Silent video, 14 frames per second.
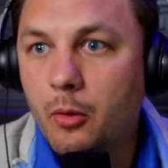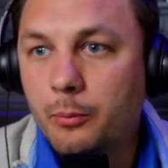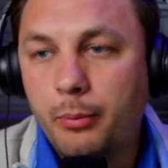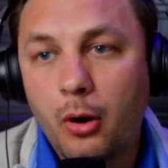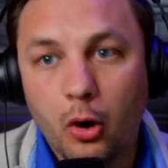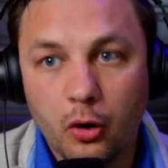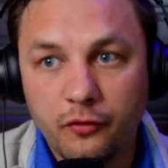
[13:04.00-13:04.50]

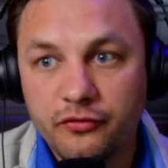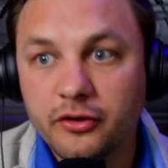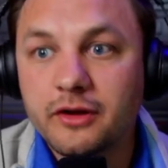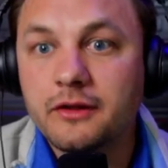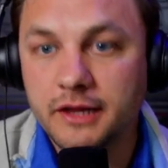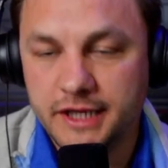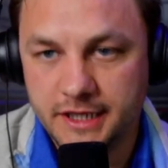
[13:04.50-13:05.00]

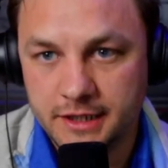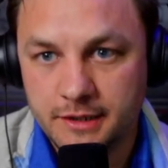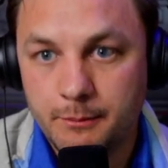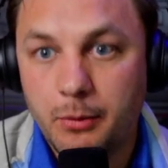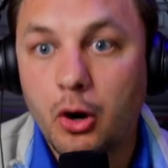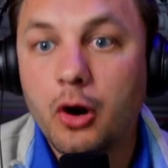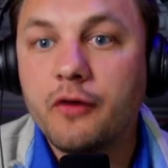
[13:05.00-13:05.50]
perfectly
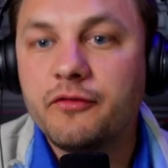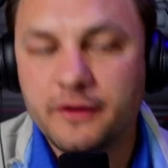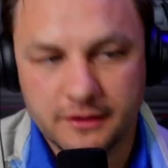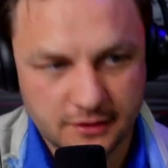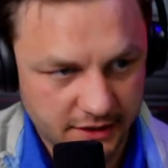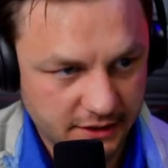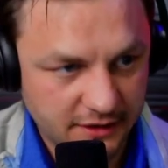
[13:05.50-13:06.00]

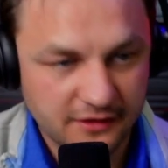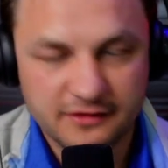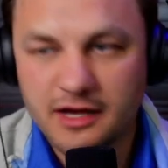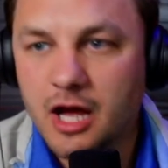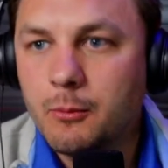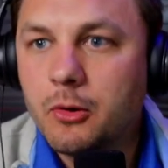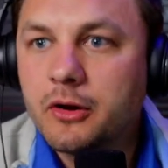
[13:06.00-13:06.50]
is
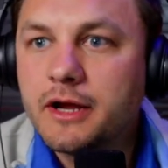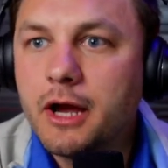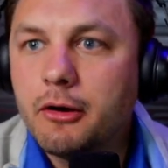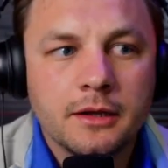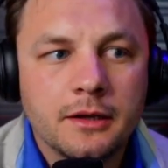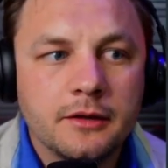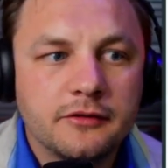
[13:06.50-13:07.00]
Collin Morikawa.